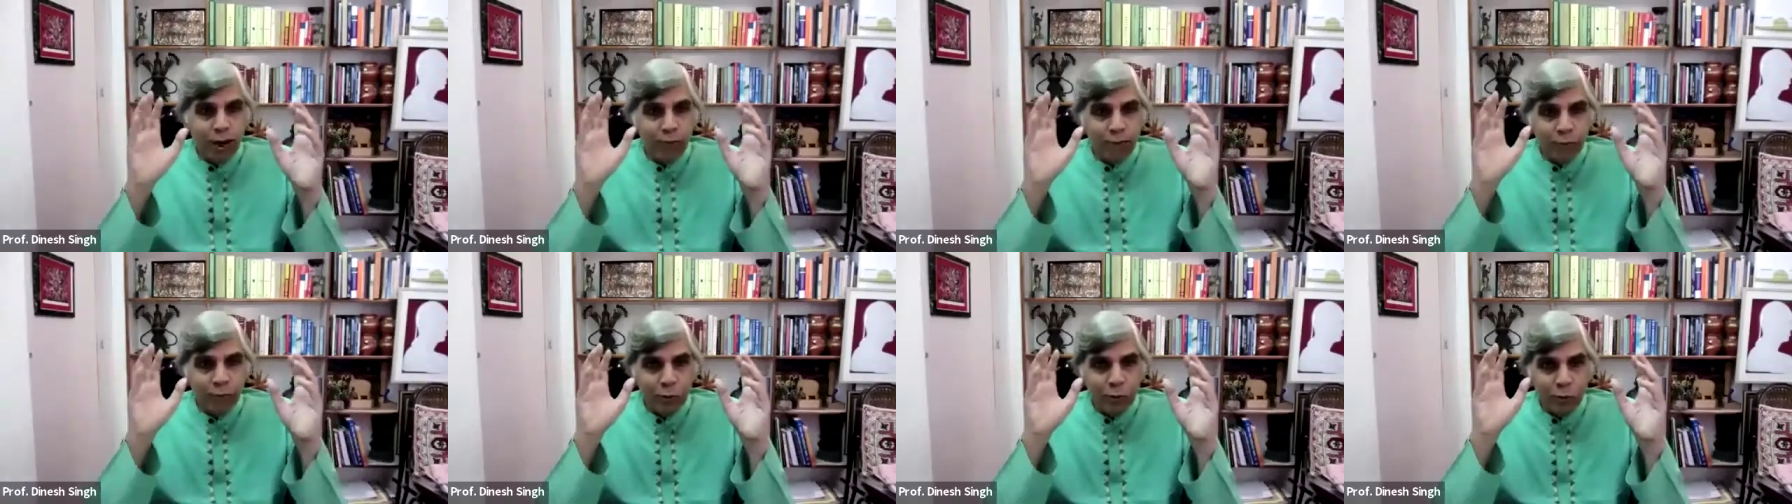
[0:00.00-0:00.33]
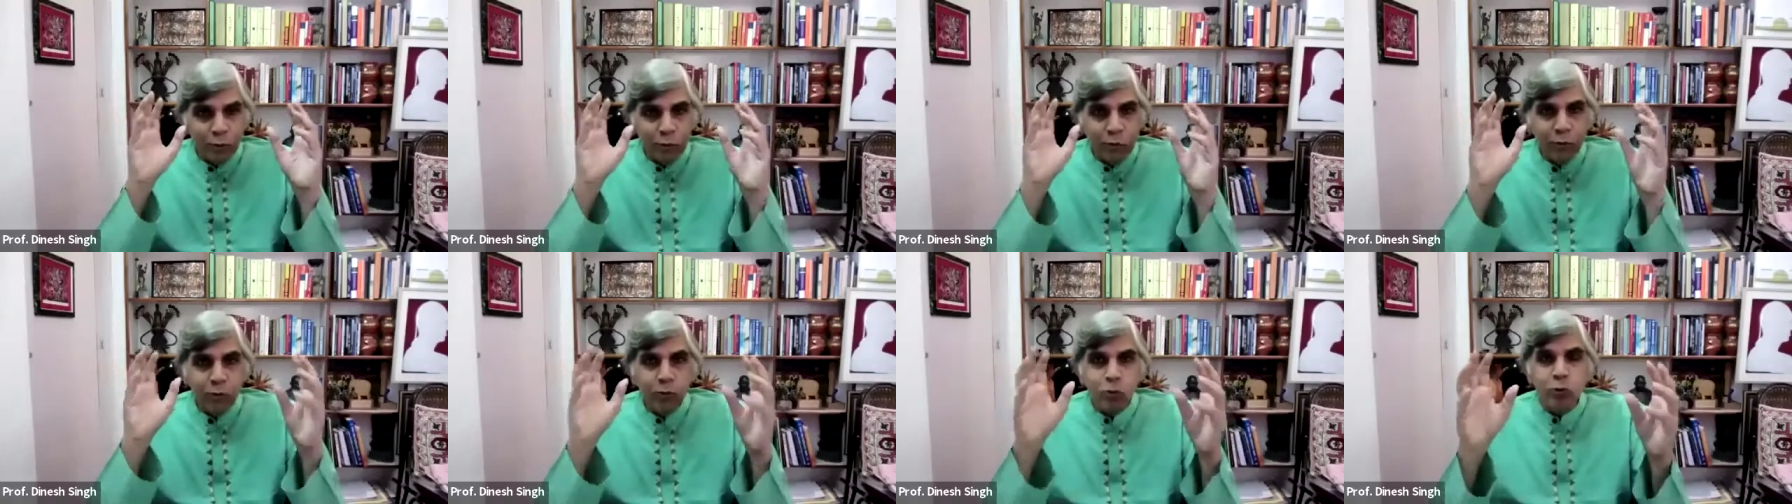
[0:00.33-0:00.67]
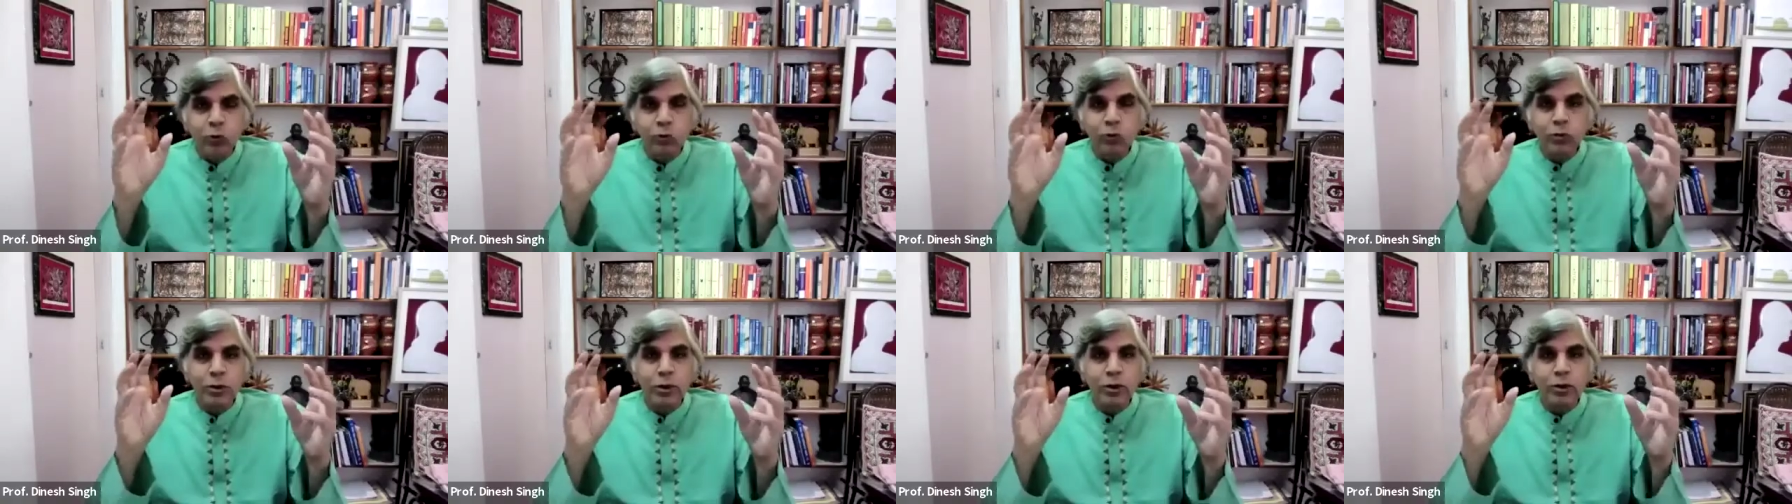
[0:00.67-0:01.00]
have to
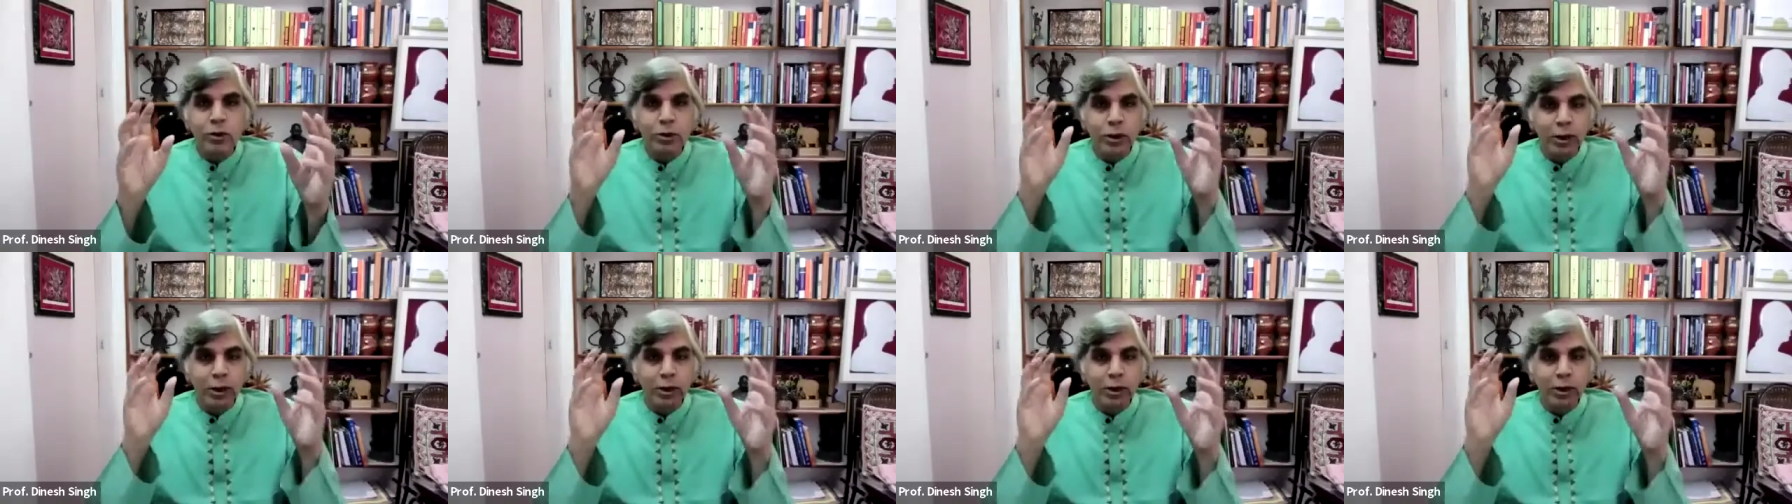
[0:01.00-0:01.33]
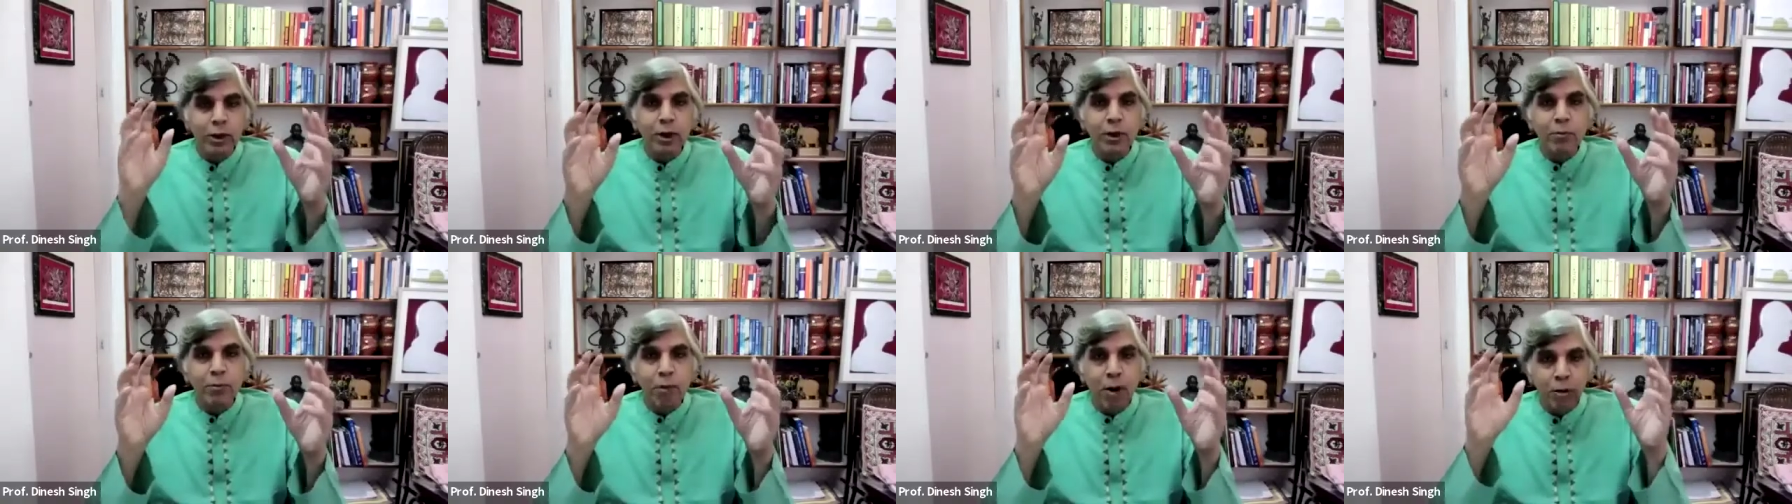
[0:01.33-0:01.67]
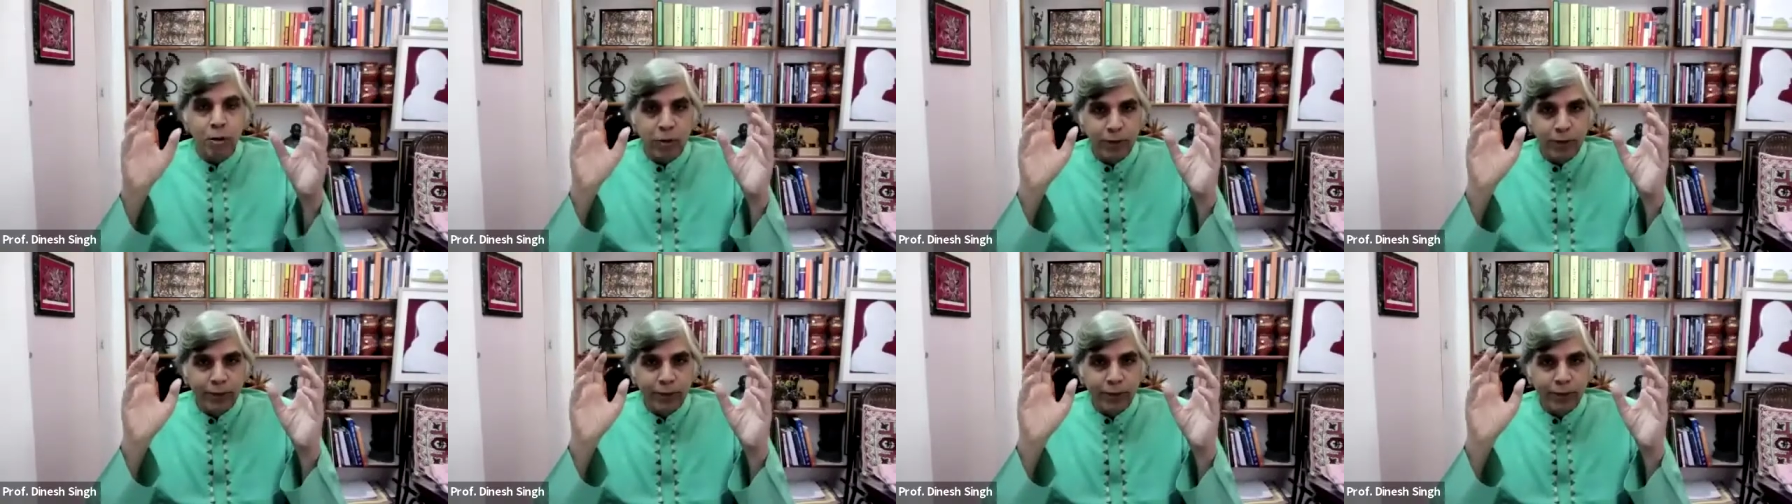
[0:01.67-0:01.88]
use a certain amount